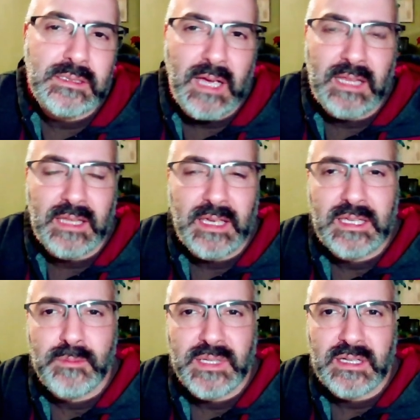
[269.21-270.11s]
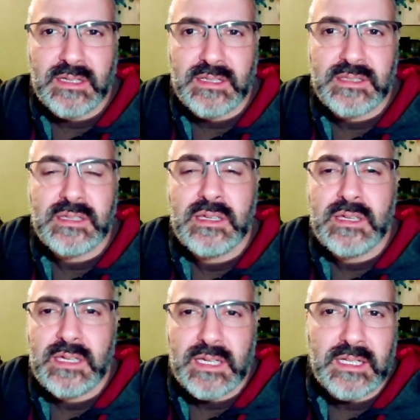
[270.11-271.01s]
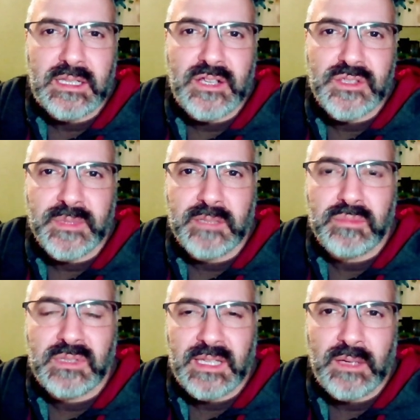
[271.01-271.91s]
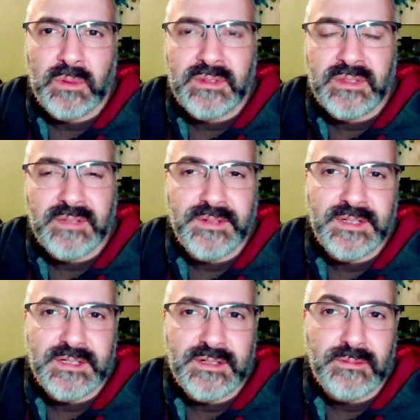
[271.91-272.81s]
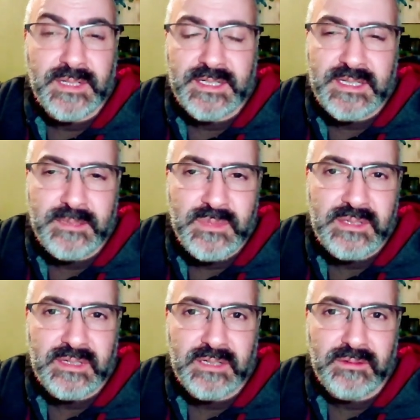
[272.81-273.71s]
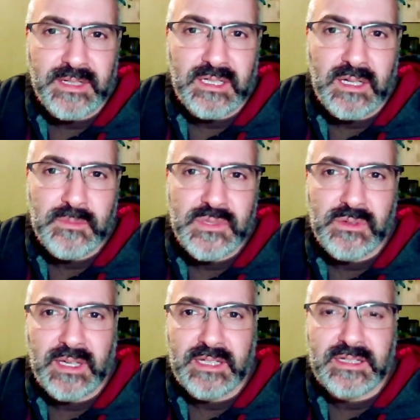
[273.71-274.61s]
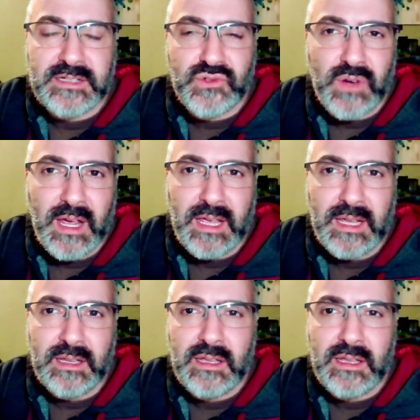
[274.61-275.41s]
I like it because it allows me to play with different arena teams and arena comps, so I can try